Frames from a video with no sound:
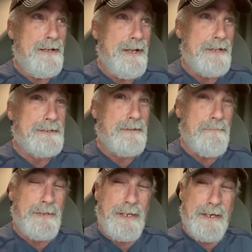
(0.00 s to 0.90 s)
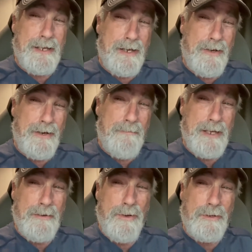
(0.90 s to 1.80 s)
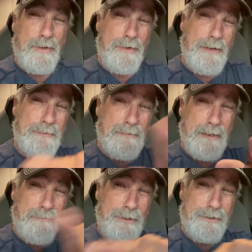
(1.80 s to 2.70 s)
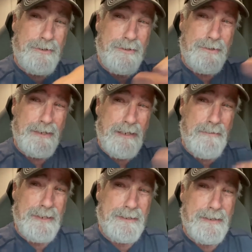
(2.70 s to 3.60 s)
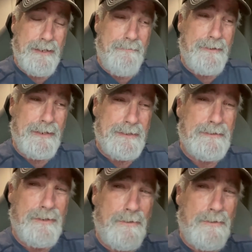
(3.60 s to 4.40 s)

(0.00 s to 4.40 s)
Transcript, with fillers: not scripting it out. I'm not going up to my pictures and all my stuff and just going,